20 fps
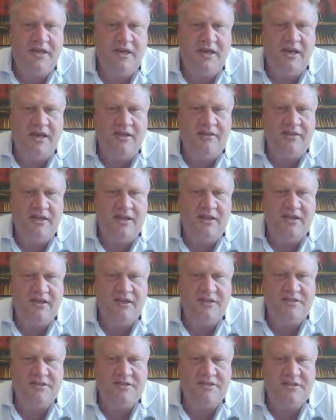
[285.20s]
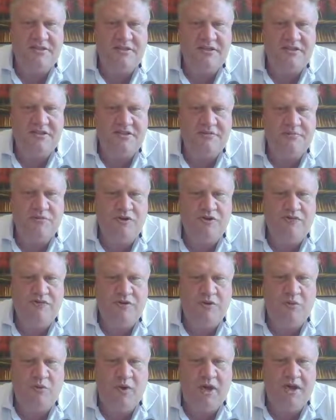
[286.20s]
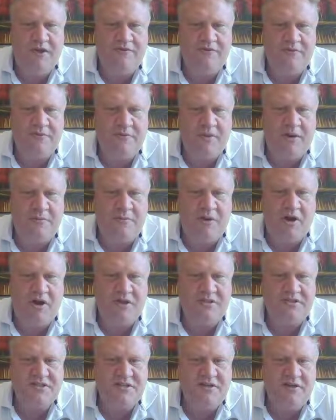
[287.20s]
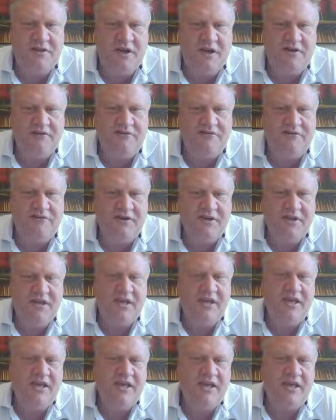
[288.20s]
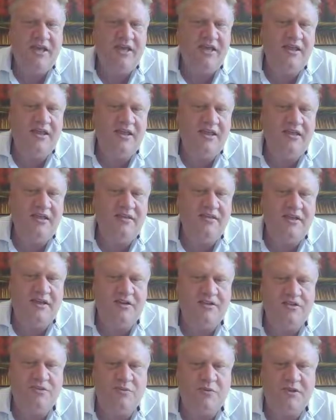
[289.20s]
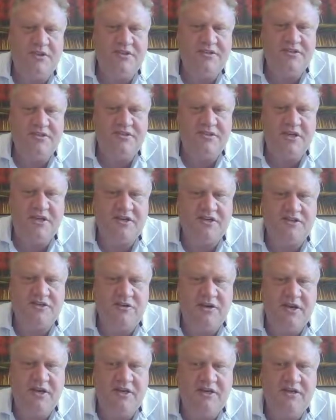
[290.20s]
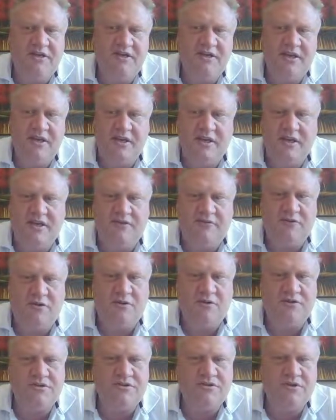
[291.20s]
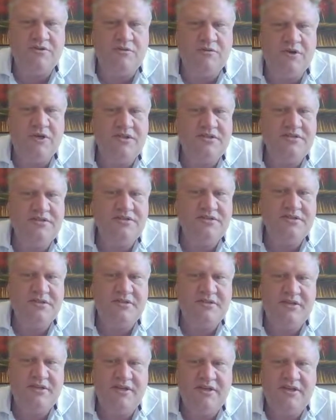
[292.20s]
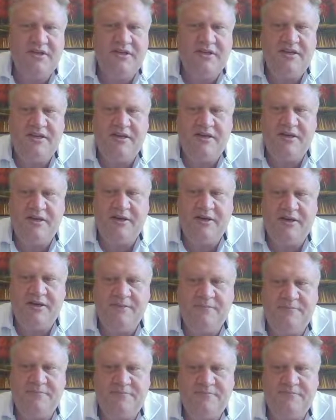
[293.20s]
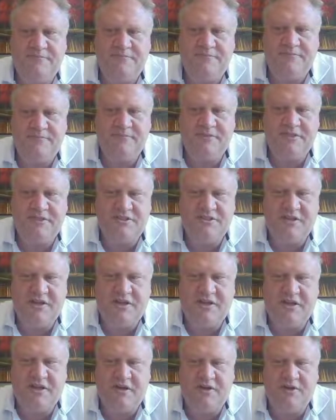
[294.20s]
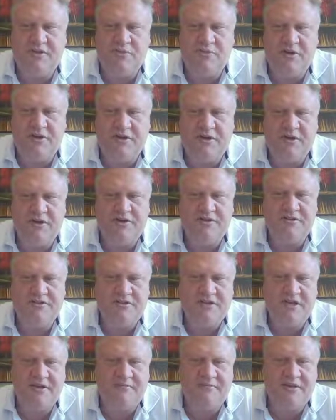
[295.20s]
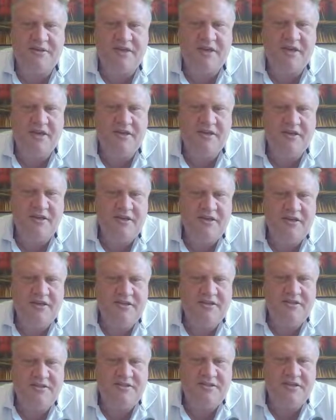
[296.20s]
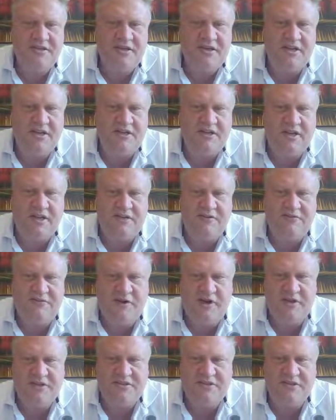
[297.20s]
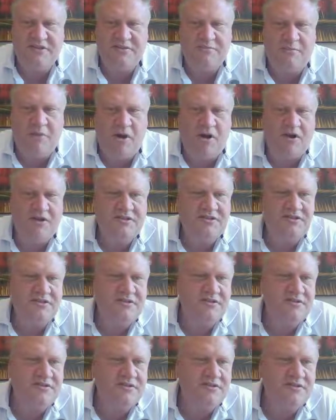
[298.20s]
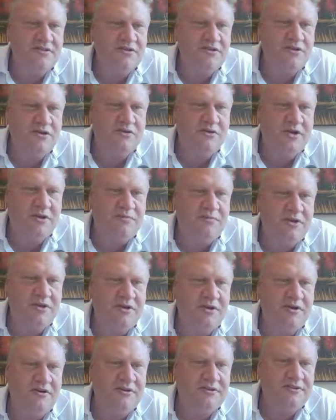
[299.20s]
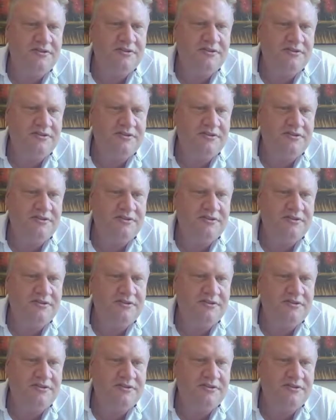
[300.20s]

and then it's moved away from that box enough that it's willing to take a trade, and of course it wins. Let's take another one here, same thing. You see it identifies this box, the zone up here